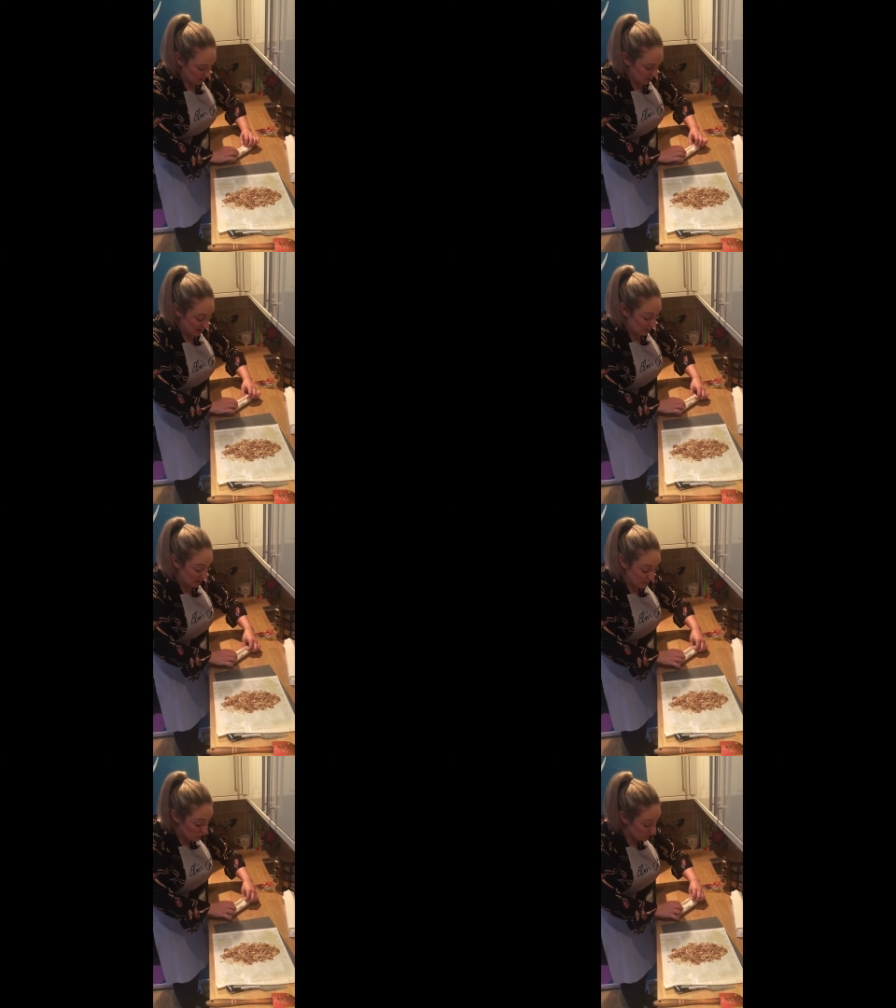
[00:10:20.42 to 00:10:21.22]
Now
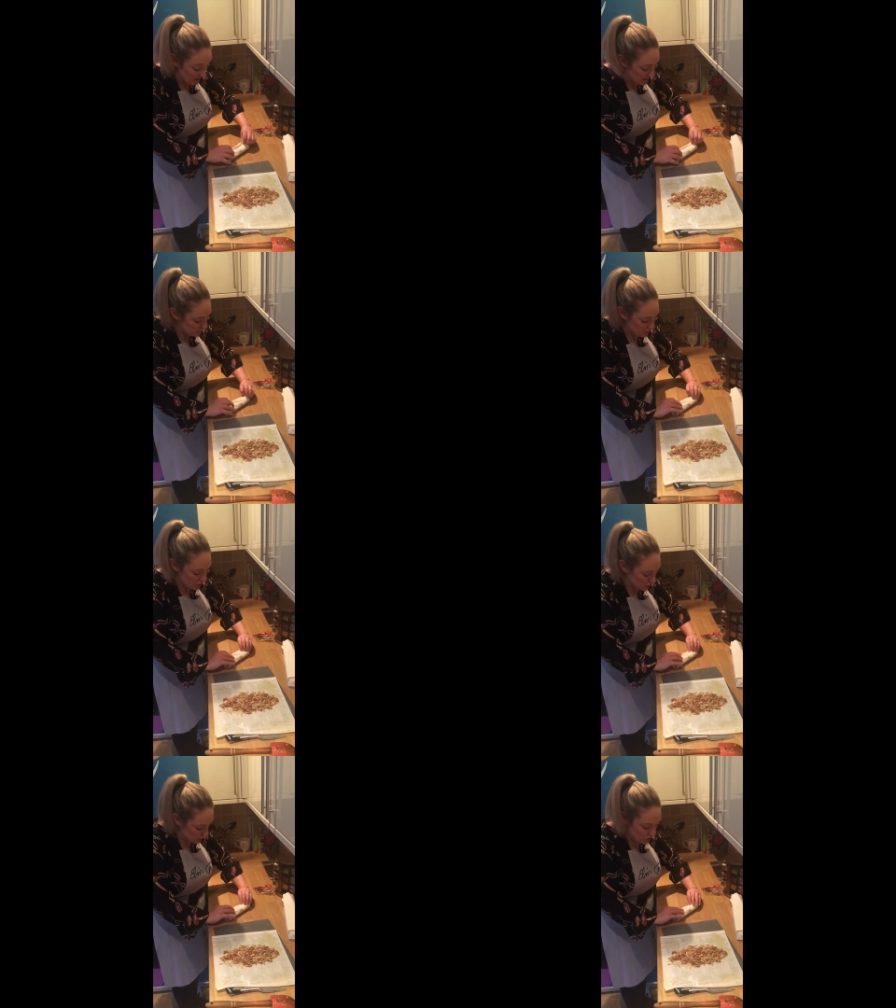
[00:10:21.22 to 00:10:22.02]
if your pastry
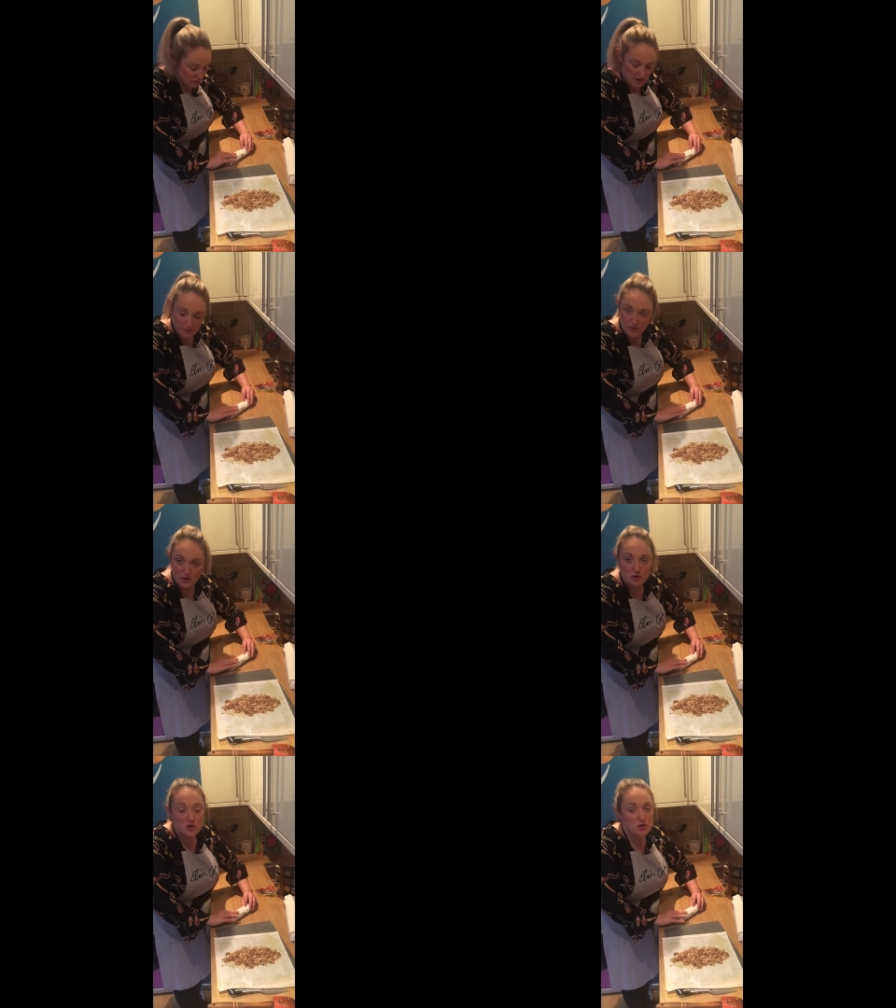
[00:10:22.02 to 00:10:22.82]
does rip
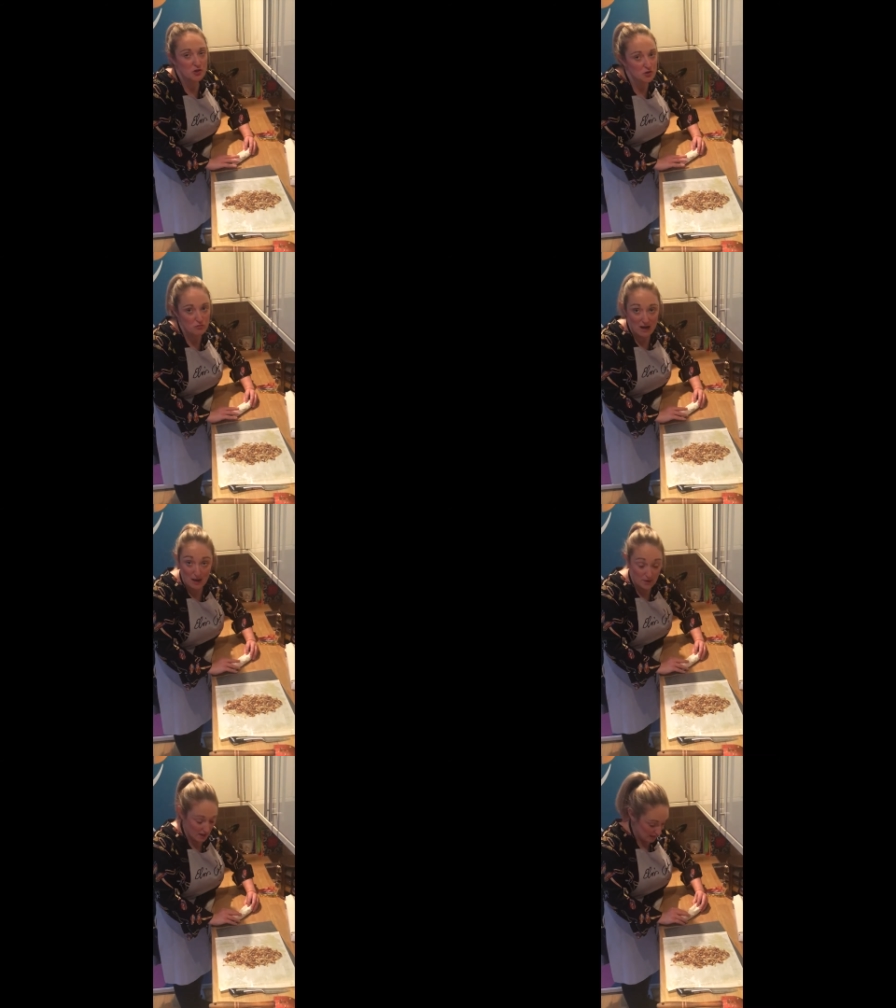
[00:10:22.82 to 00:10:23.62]
just
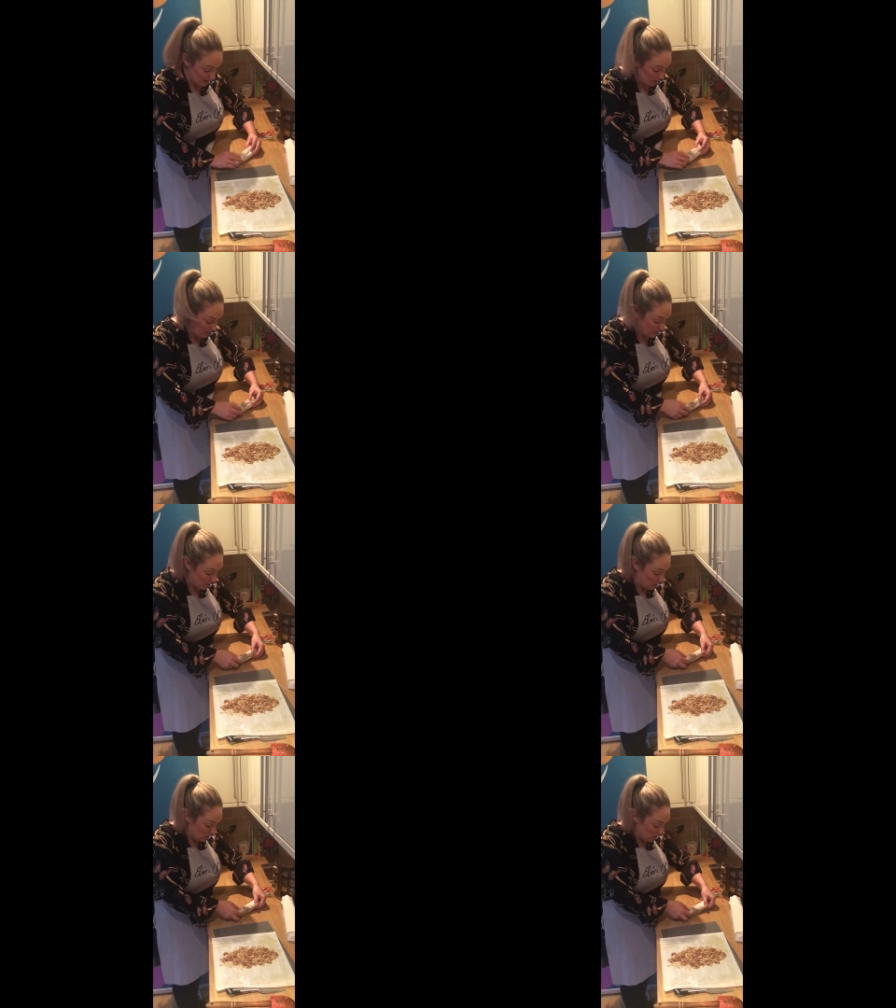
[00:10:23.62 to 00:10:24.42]
grab a little bit
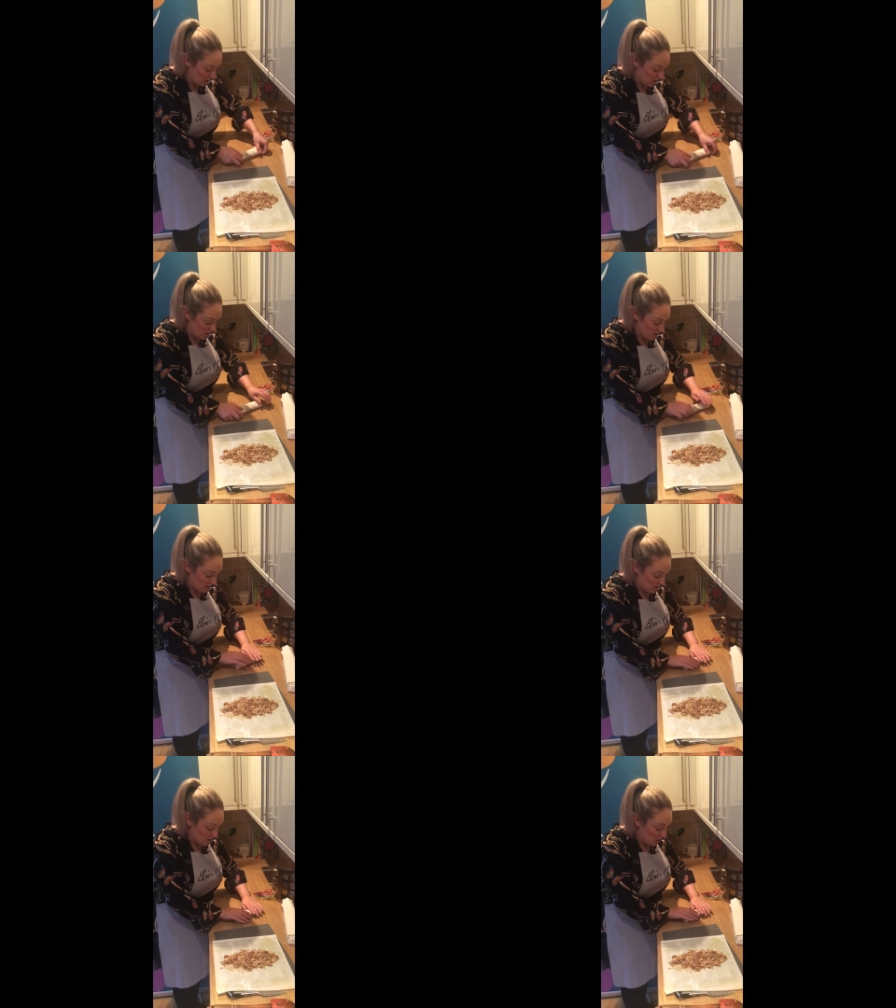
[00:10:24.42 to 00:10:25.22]
more
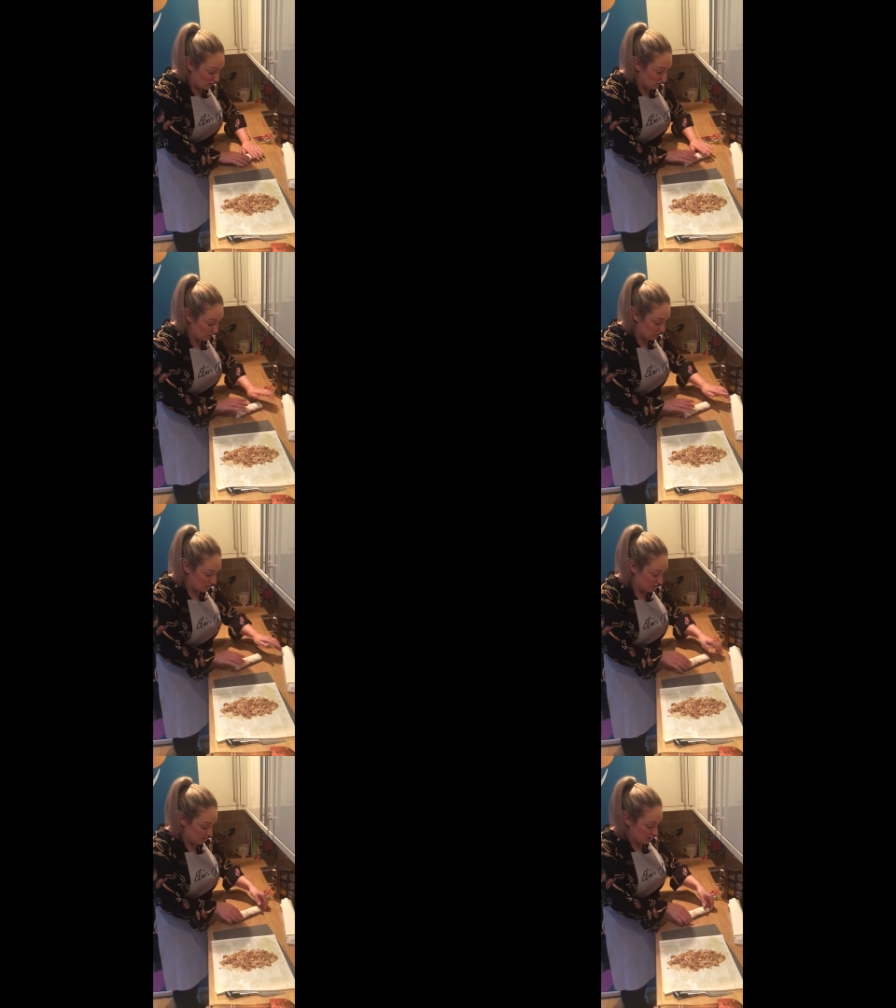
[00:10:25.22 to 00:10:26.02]
of
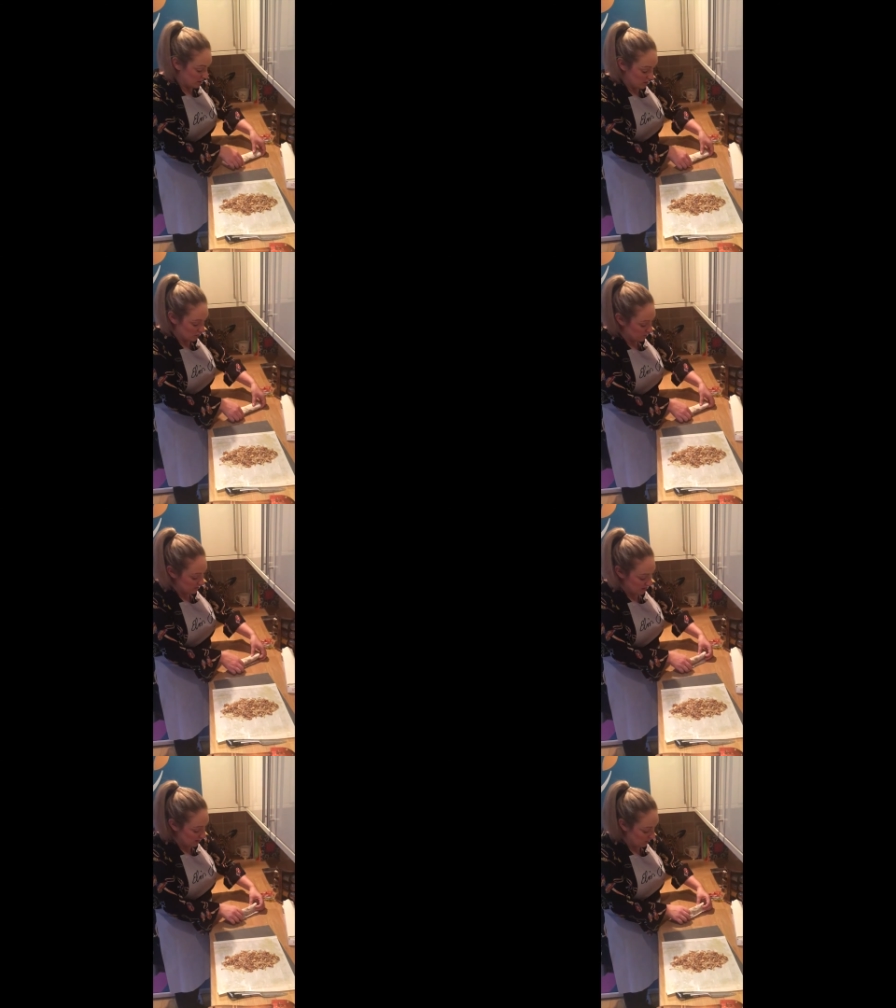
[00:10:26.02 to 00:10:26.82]
your
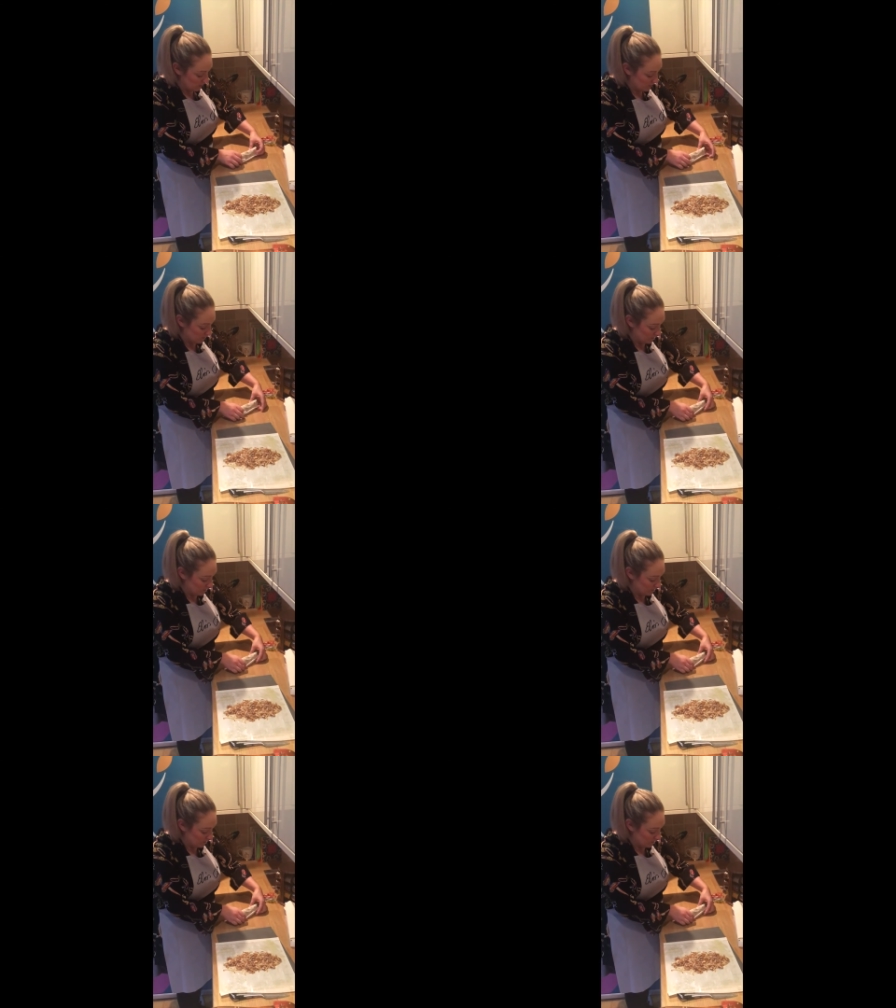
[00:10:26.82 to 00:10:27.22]
phyllo